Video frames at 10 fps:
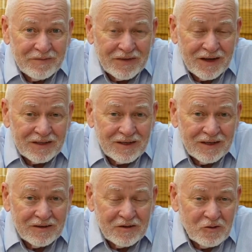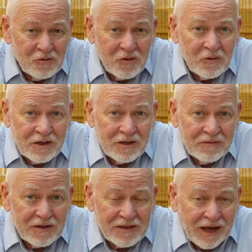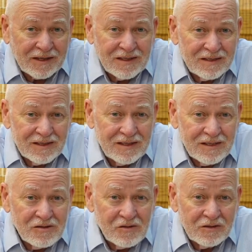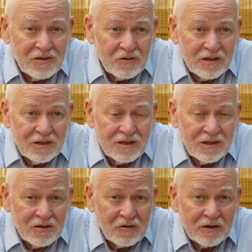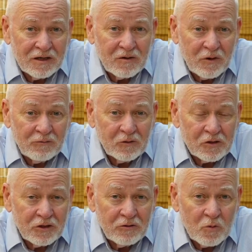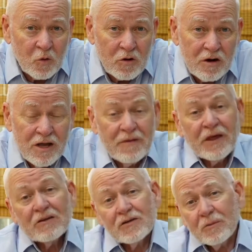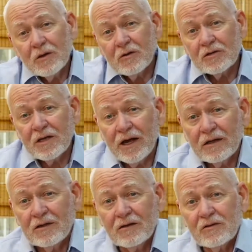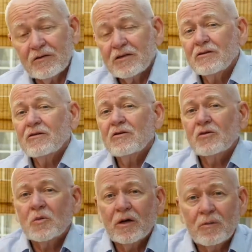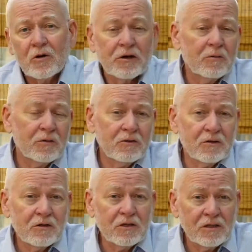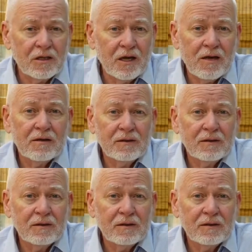I said, do you know any of the tactics that he used during the Revolutionary War? That some of those tactics are still used by American military today?